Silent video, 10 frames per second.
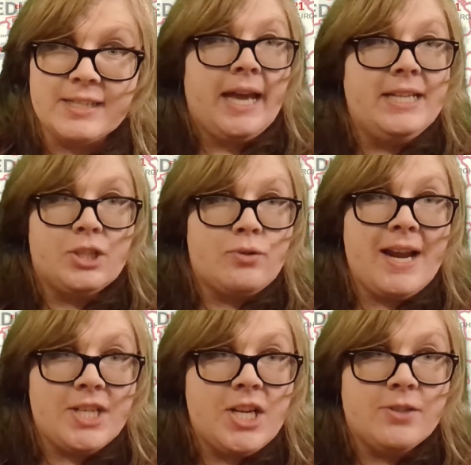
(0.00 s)
It
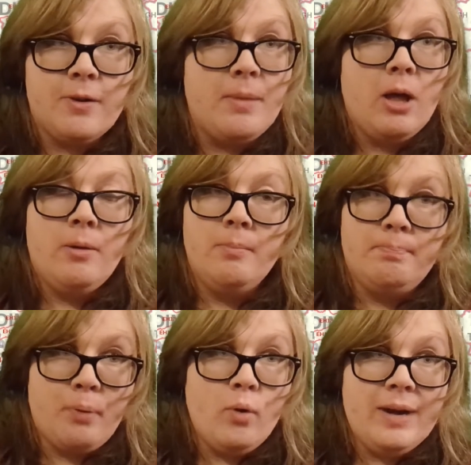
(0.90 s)
stretches from
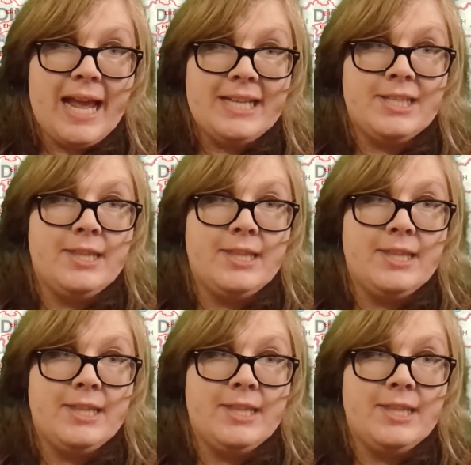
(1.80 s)
Bowness,